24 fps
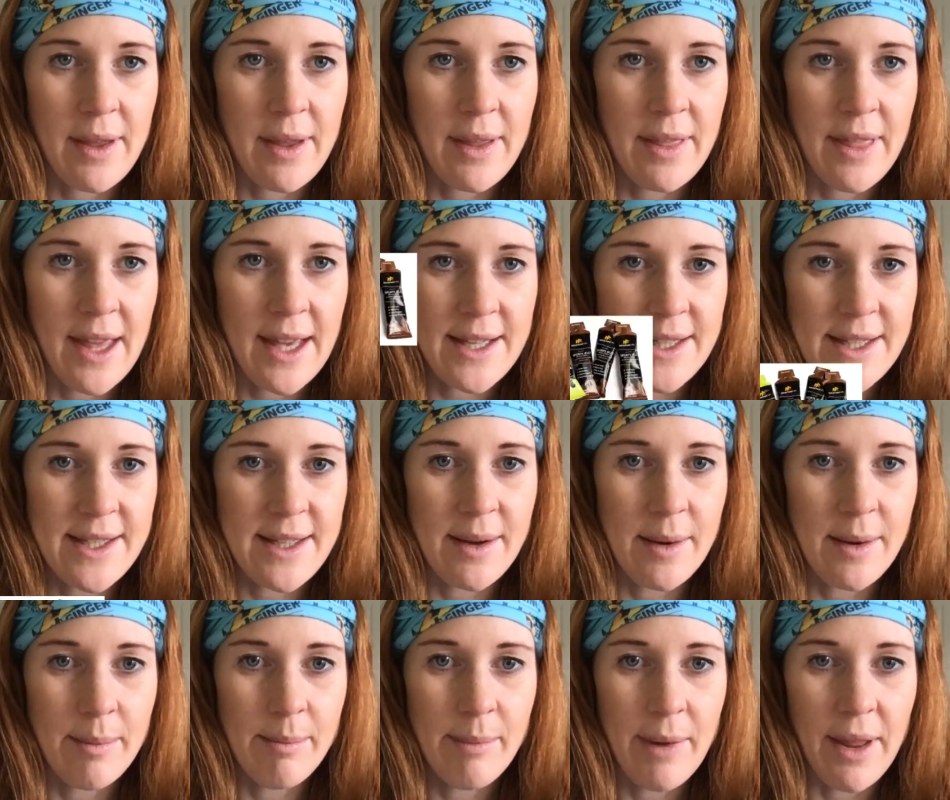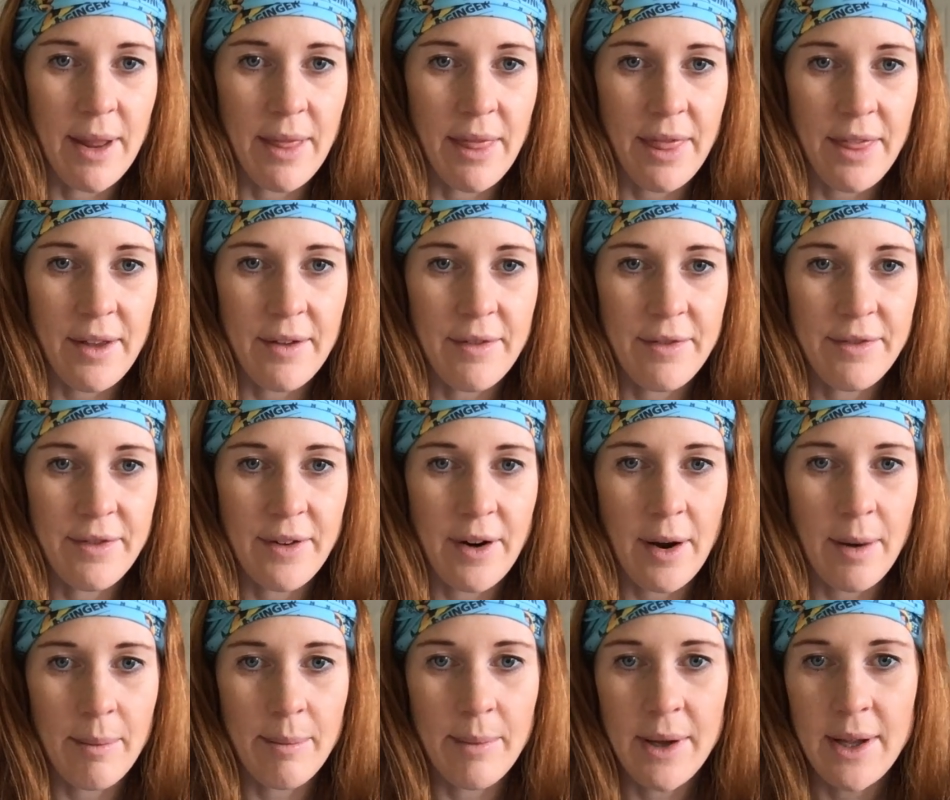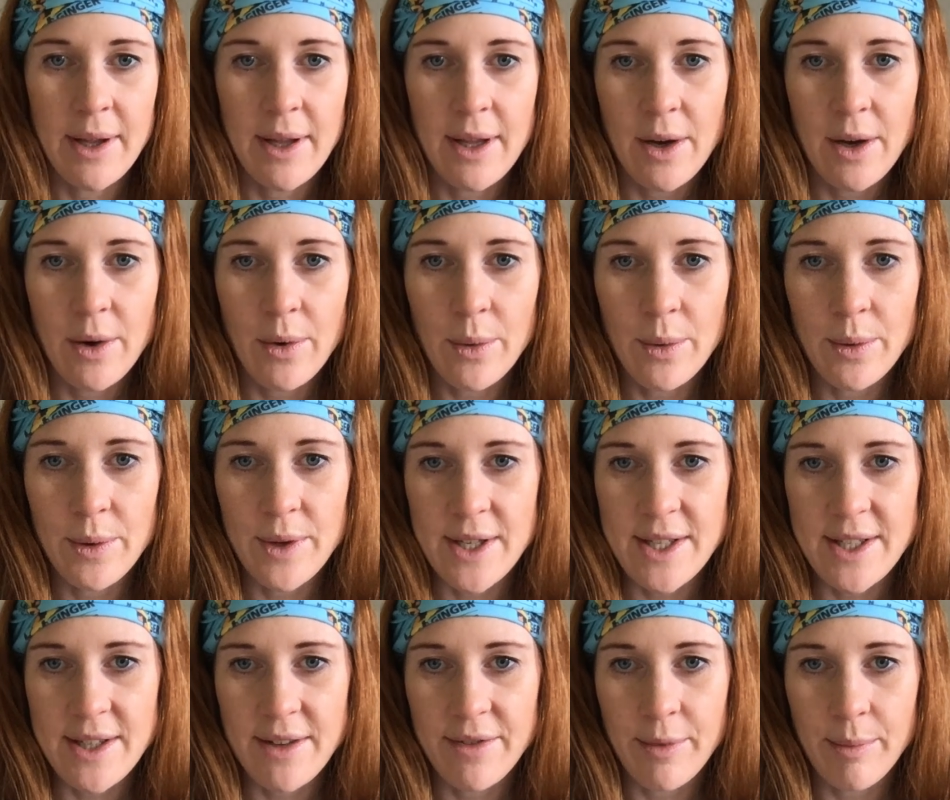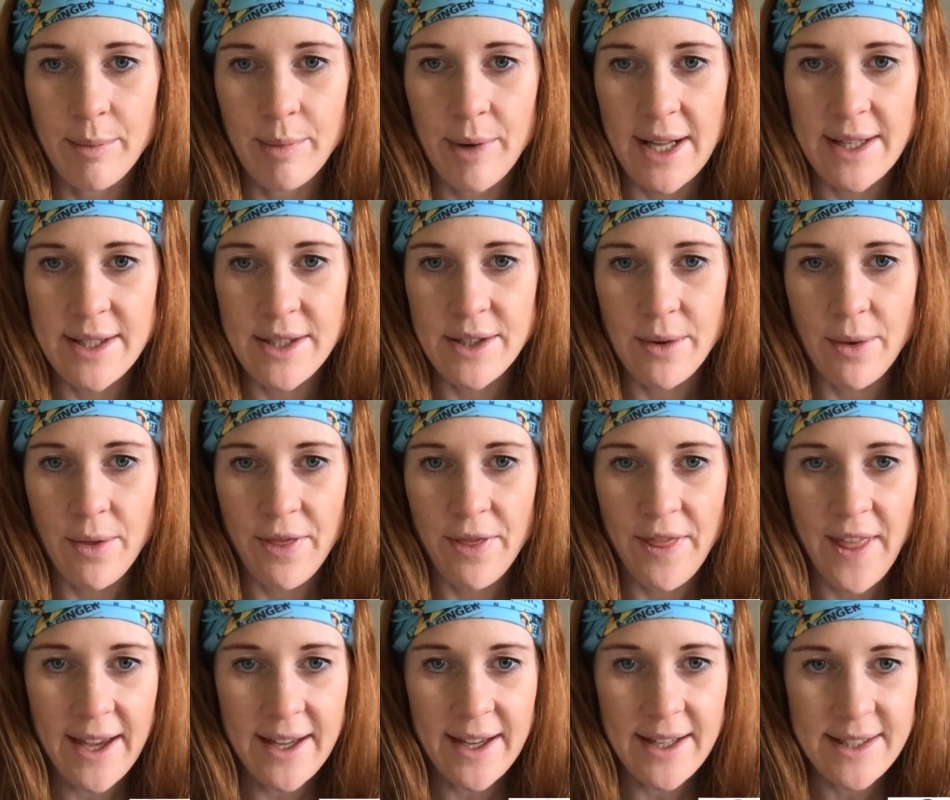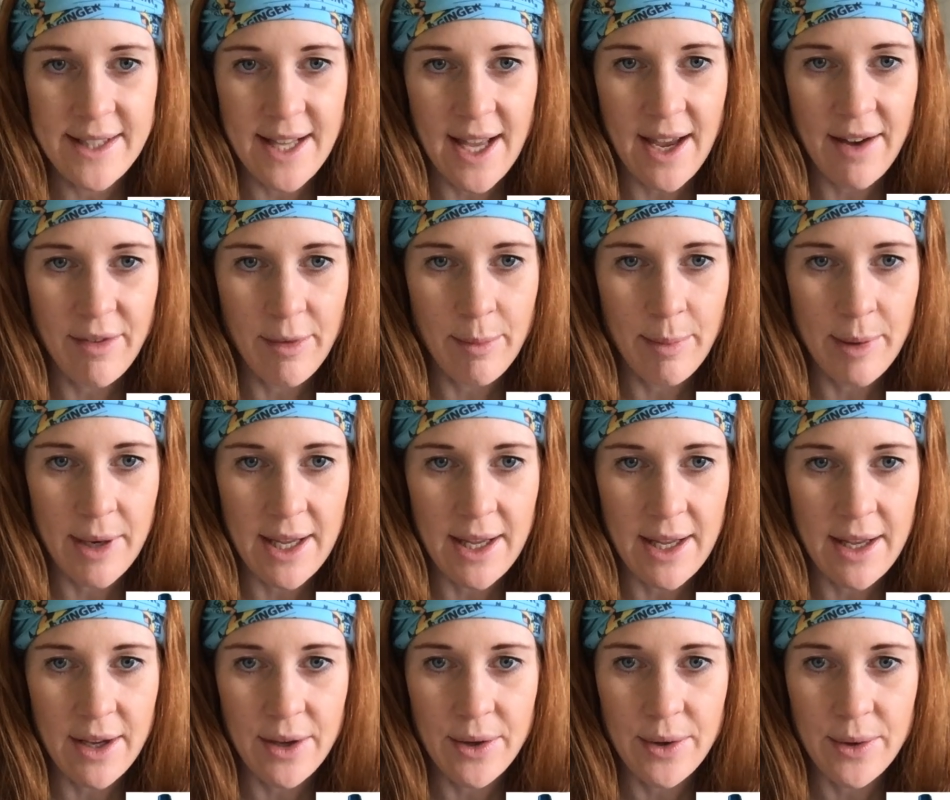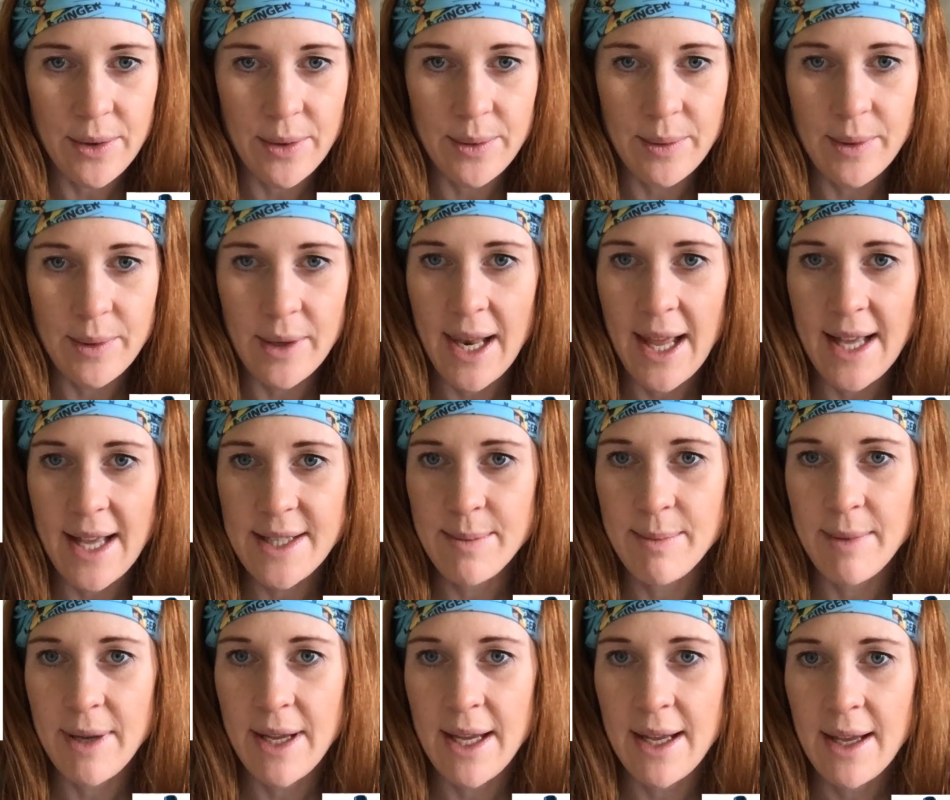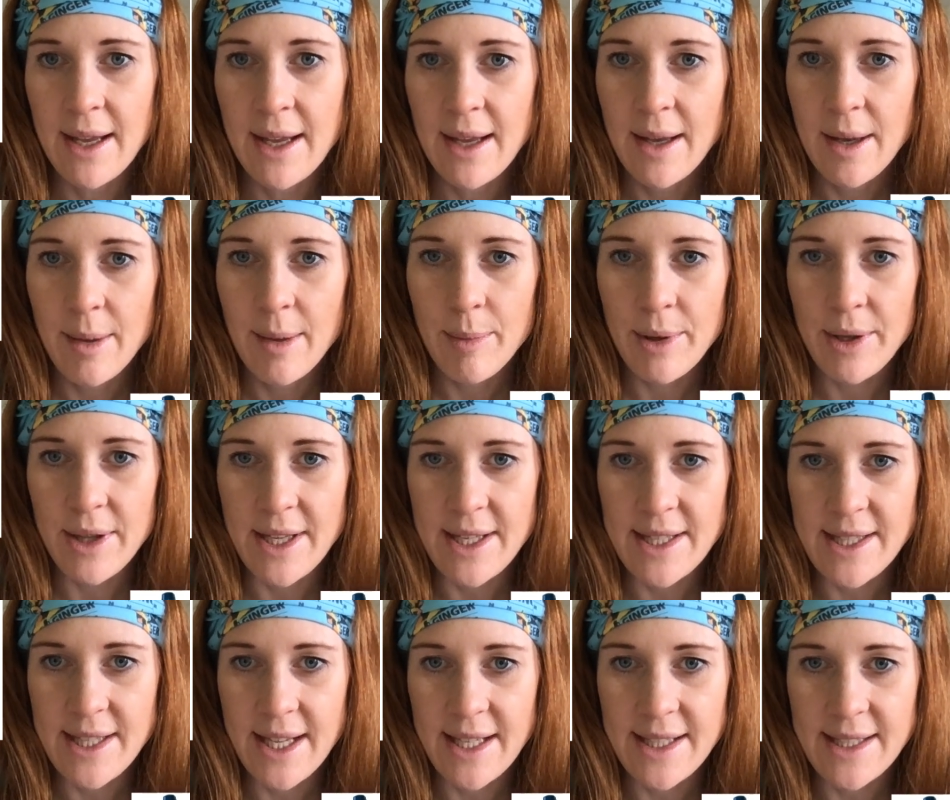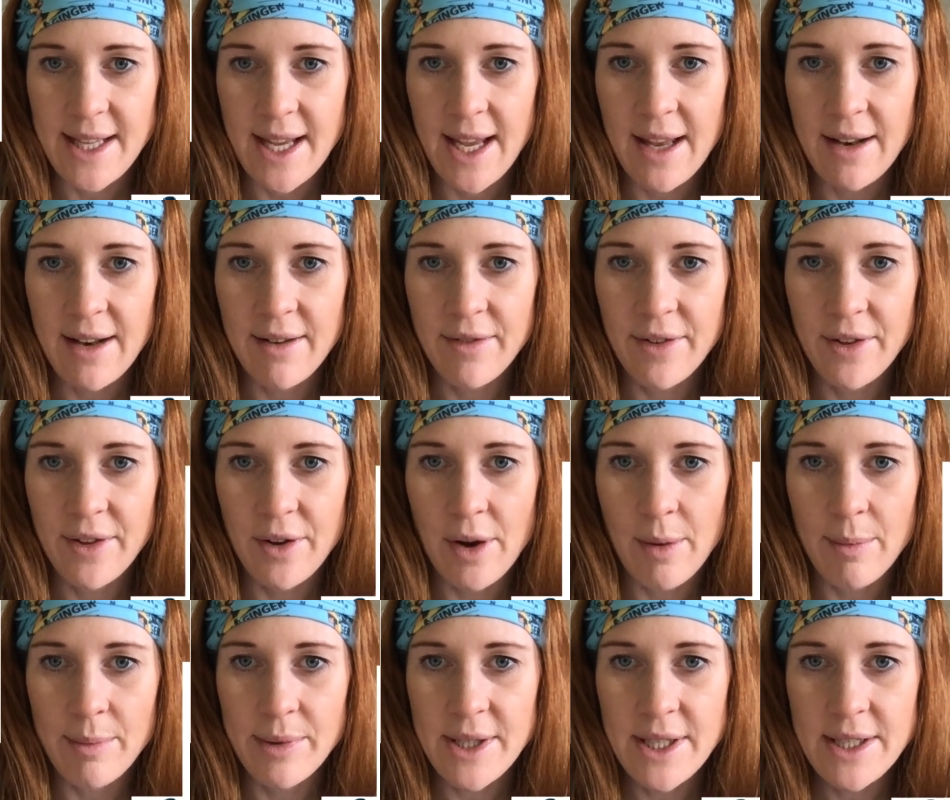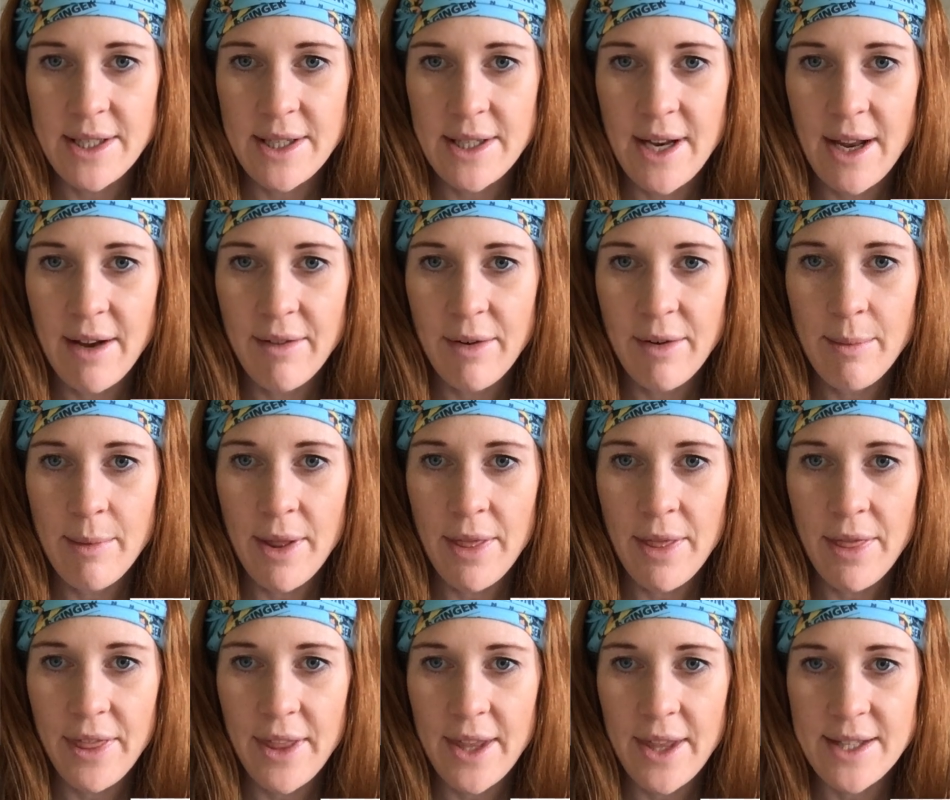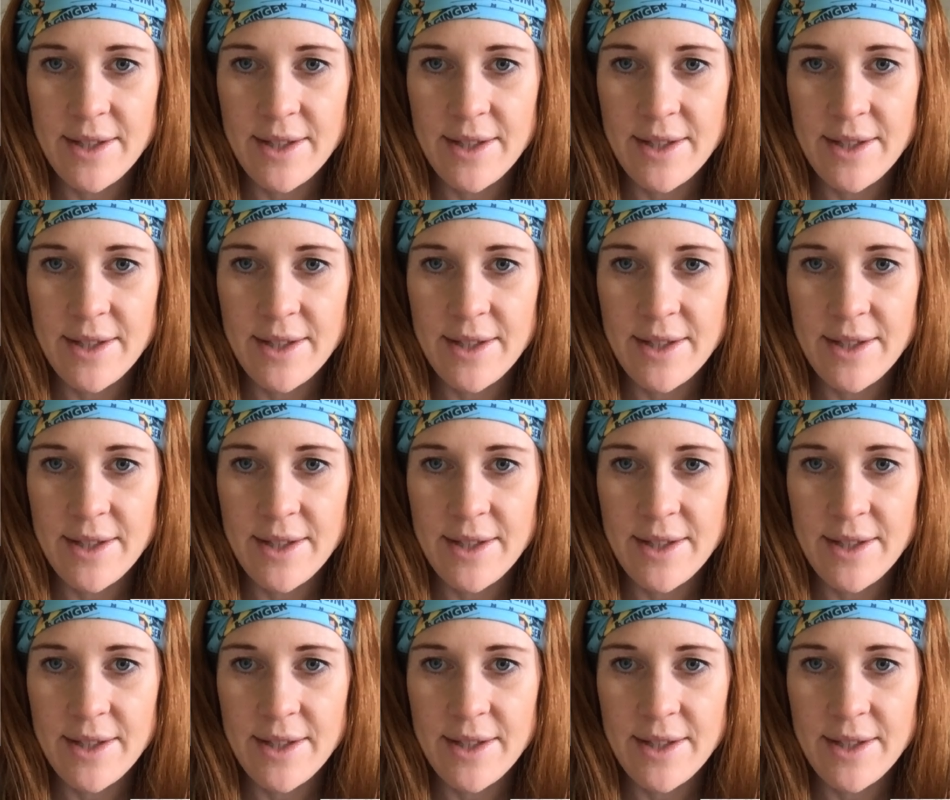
this month from all these different brands. So thanks to everybody who lets me put these things in for the competition every month.